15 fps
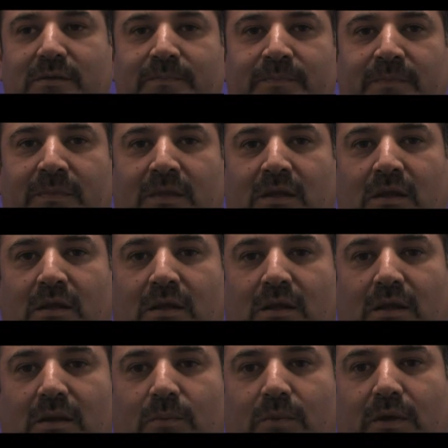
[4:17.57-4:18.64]

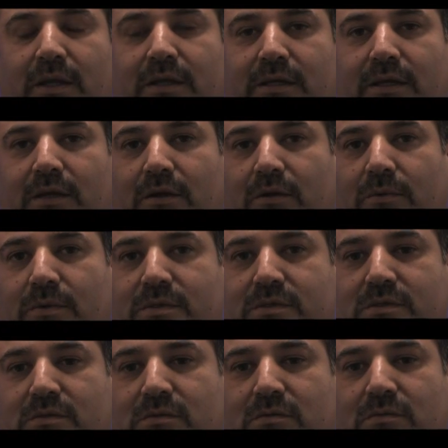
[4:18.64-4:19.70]
And what I could hear
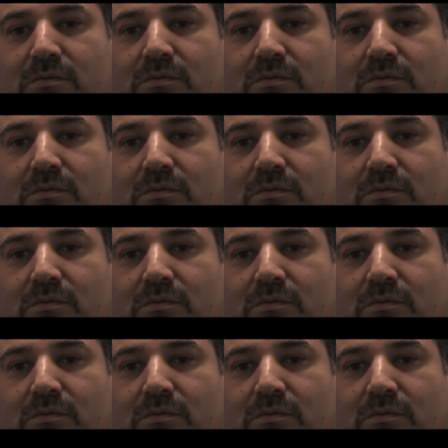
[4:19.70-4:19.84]
was